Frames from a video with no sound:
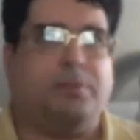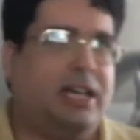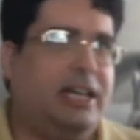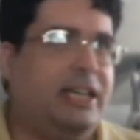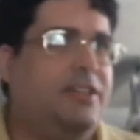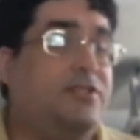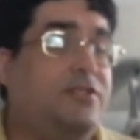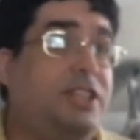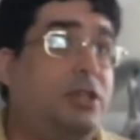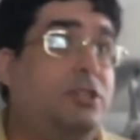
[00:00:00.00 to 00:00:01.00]
Art
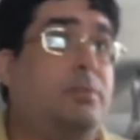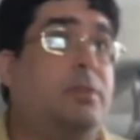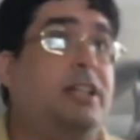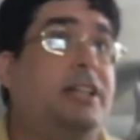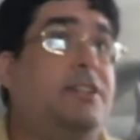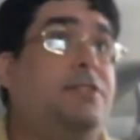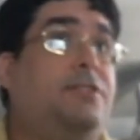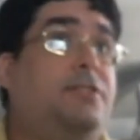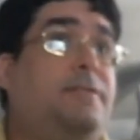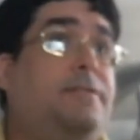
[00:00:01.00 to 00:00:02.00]
supplies, video
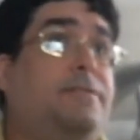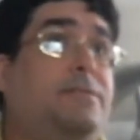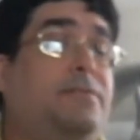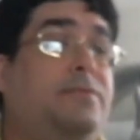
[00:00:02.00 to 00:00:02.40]
supplies,